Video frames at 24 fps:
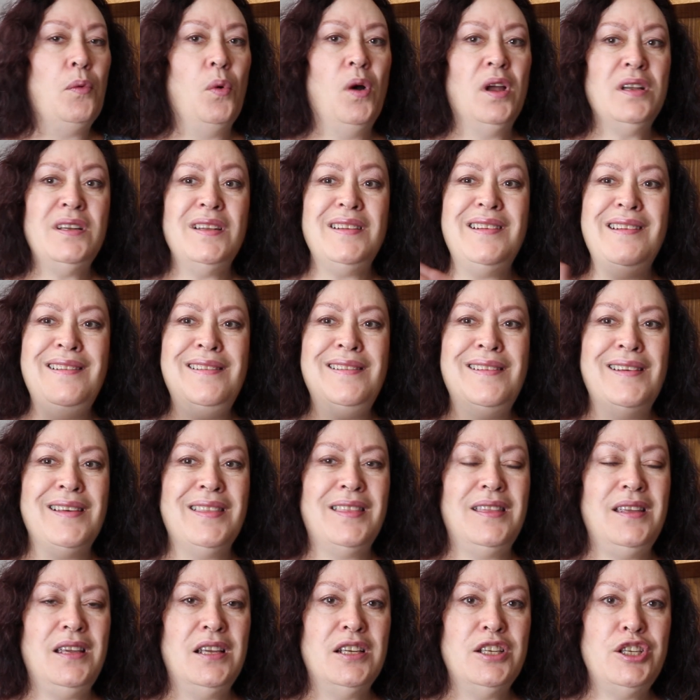wanted
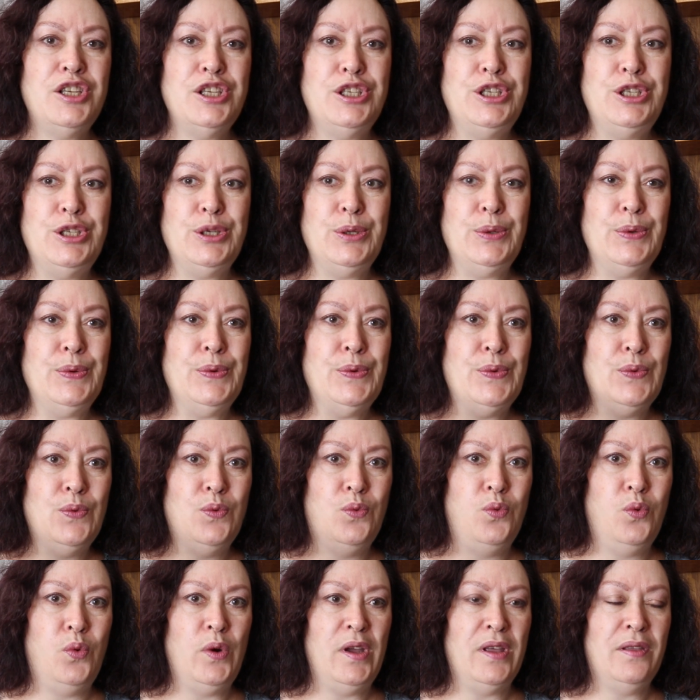nothing to do
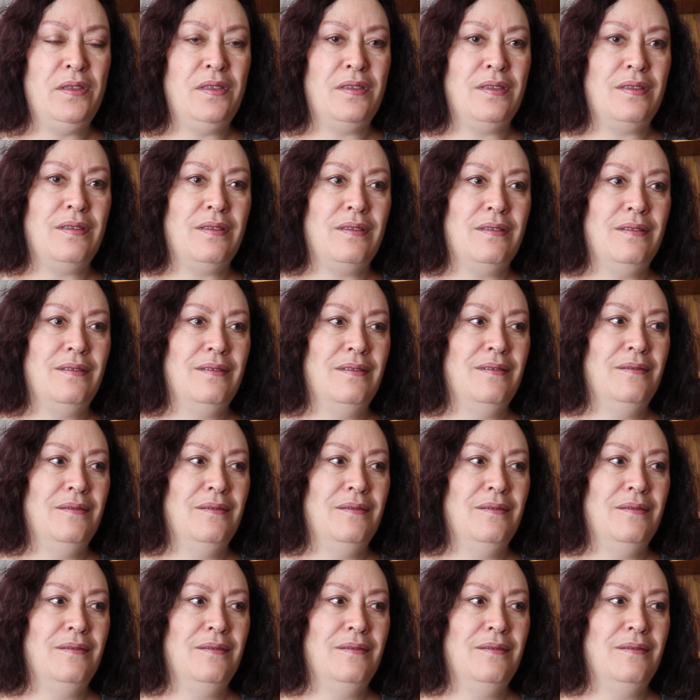with